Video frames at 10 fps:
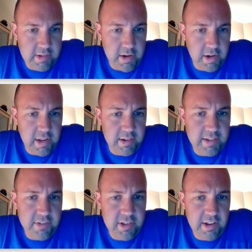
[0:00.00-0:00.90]
started in
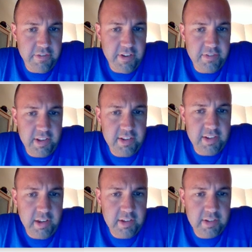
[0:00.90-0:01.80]

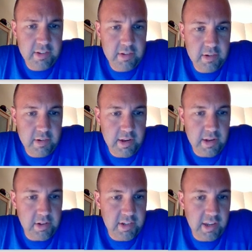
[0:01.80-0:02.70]
1756.
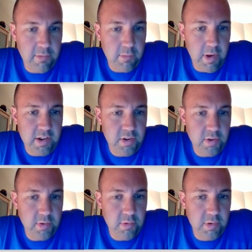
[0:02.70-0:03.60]
It looks like it went
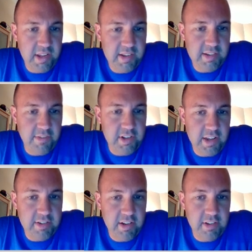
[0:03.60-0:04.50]
to
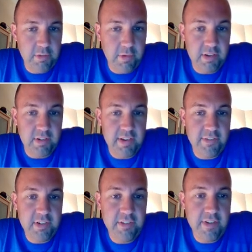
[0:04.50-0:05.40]
1763. So
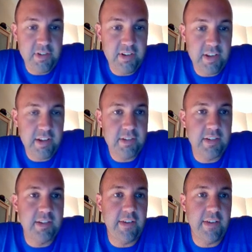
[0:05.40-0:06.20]
1756 to